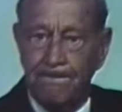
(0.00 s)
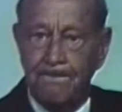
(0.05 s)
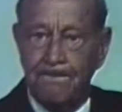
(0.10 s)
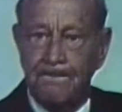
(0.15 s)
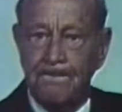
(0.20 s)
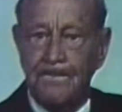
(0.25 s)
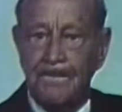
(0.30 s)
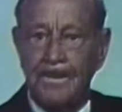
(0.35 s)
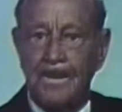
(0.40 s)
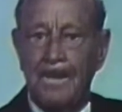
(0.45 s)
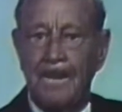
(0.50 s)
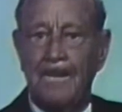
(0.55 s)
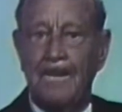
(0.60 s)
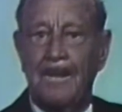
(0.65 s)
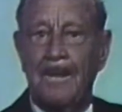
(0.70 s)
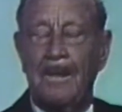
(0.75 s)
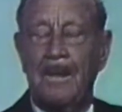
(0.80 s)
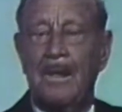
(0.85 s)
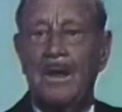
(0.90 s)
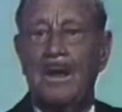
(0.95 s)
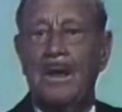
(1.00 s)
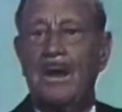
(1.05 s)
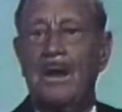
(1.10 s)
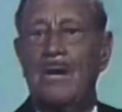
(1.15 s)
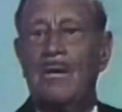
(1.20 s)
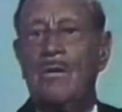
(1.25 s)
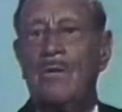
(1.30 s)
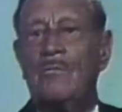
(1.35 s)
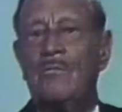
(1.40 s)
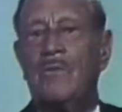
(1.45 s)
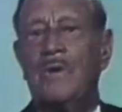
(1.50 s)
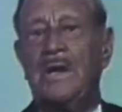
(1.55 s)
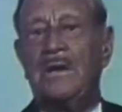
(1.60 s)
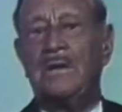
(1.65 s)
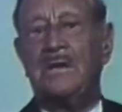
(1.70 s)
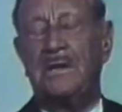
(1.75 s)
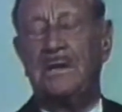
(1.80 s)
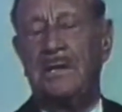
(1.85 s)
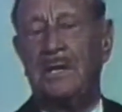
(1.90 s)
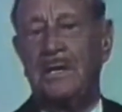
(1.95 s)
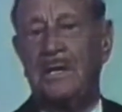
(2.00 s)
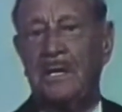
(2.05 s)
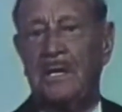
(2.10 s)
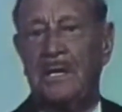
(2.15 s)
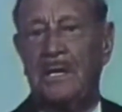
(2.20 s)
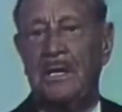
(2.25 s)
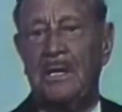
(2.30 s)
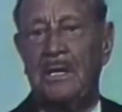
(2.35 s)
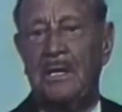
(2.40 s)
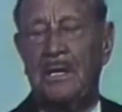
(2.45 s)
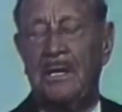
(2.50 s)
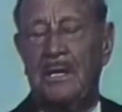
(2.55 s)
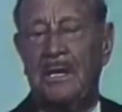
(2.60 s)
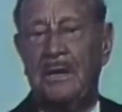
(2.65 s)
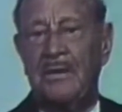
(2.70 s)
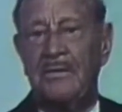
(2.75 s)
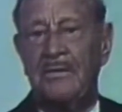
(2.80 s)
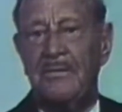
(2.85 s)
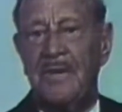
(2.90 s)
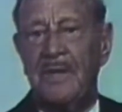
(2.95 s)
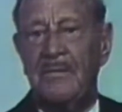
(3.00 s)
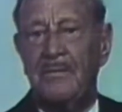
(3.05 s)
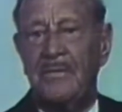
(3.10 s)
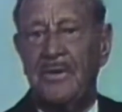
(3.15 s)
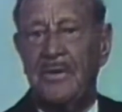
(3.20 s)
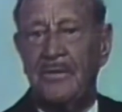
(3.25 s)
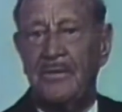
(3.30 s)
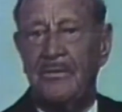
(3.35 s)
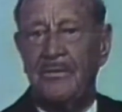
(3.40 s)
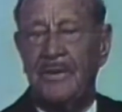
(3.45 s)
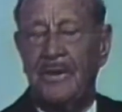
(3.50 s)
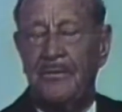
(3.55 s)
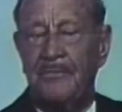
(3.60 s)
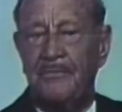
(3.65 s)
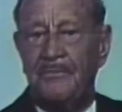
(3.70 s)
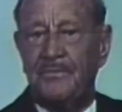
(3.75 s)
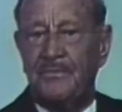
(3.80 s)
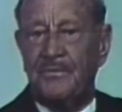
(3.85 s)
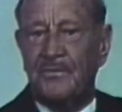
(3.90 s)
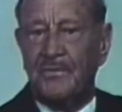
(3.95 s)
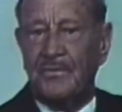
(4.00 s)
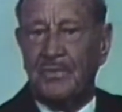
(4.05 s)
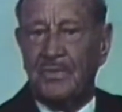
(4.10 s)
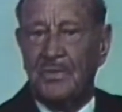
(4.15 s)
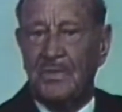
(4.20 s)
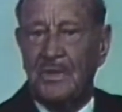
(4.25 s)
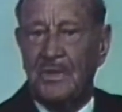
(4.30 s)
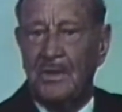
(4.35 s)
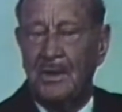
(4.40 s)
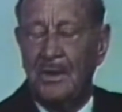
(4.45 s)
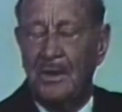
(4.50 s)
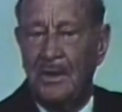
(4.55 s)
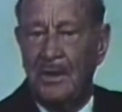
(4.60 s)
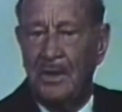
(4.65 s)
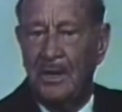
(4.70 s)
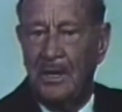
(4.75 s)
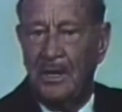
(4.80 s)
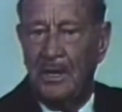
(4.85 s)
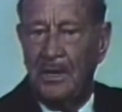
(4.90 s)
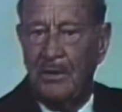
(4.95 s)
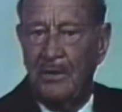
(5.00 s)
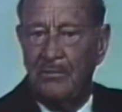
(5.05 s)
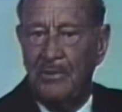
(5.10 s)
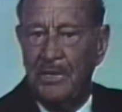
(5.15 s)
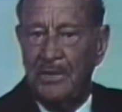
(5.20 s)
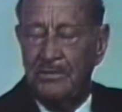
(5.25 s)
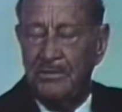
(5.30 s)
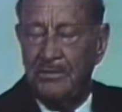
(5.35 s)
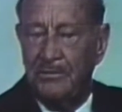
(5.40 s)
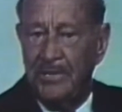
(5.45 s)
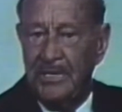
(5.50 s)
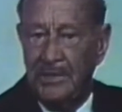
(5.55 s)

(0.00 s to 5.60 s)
that you've had in your hotels? Well, uh, I remember uh, uh, when Queen